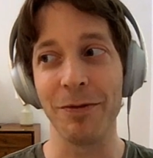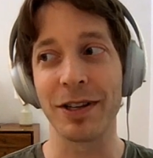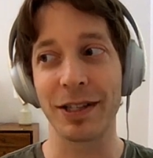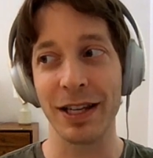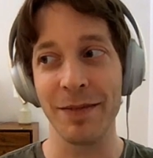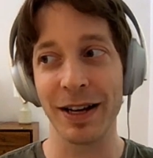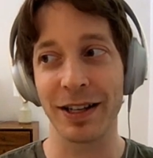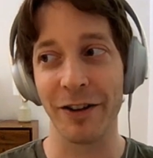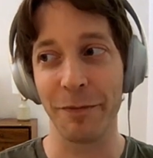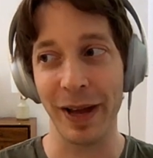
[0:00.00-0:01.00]
I would see
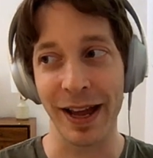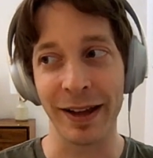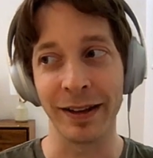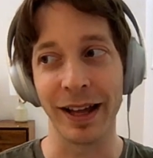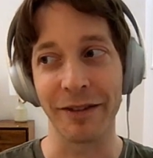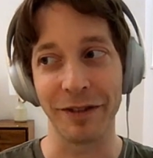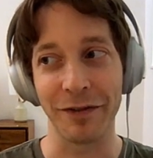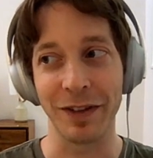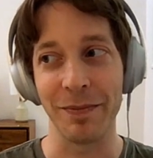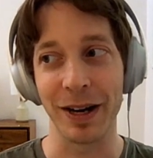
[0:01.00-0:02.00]
myself paying like
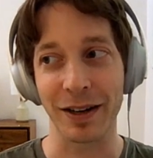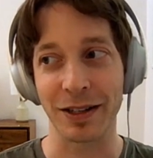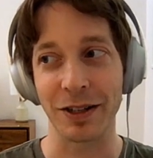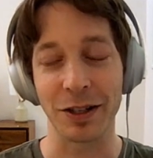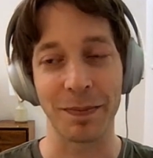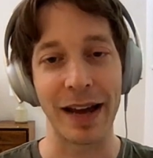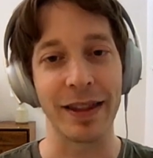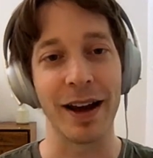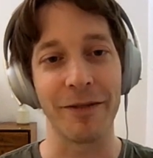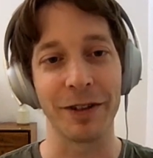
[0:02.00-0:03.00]
fifty bucks to just buy
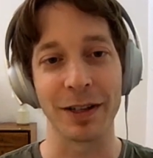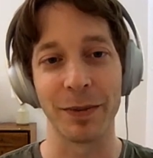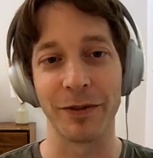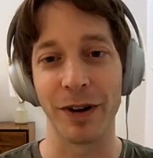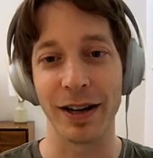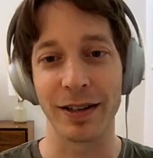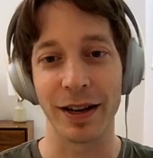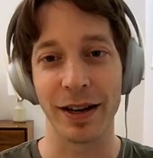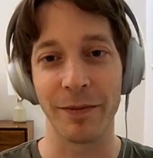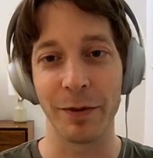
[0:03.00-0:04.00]
The Office before I'd
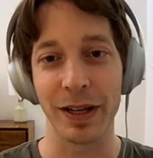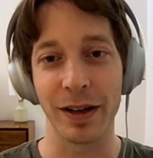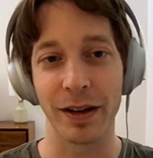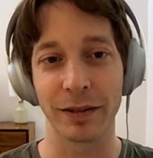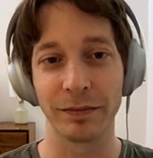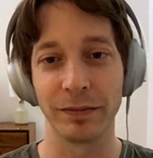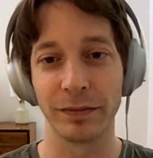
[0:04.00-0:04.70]
sign up for Peacock